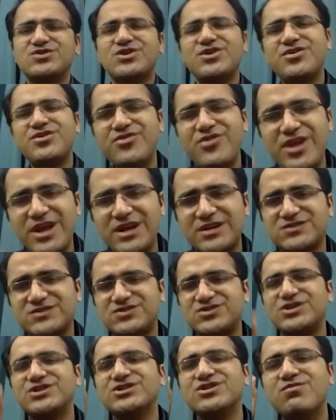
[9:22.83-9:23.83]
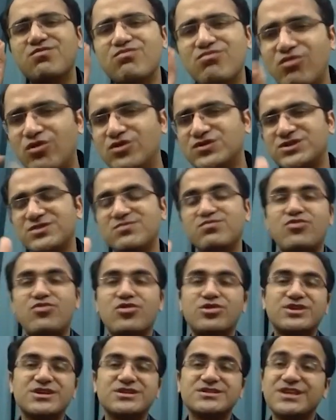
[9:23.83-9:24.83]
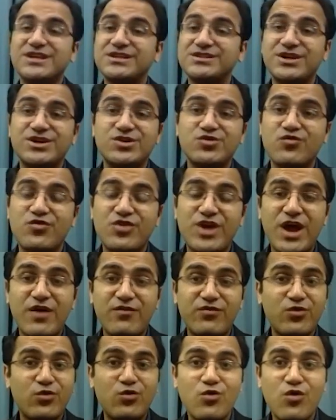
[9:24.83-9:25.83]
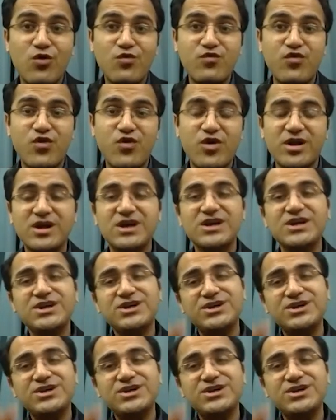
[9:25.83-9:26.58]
the next and the most important thing that you would have to go for